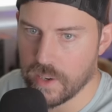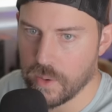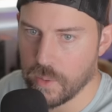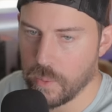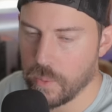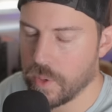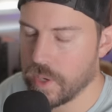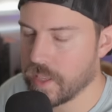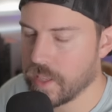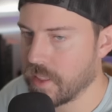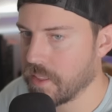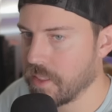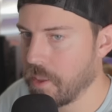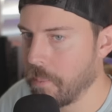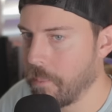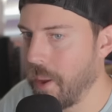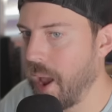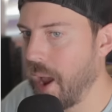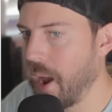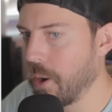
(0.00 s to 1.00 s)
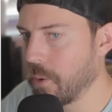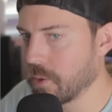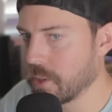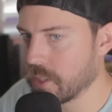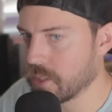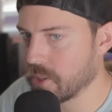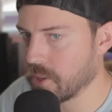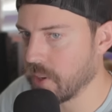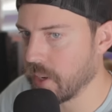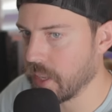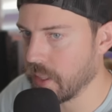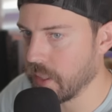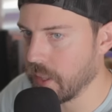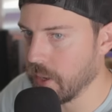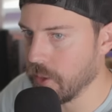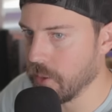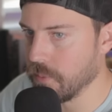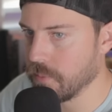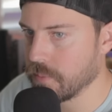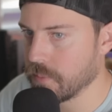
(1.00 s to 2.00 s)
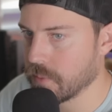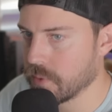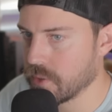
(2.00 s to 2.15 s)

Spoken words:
with the powertrain though.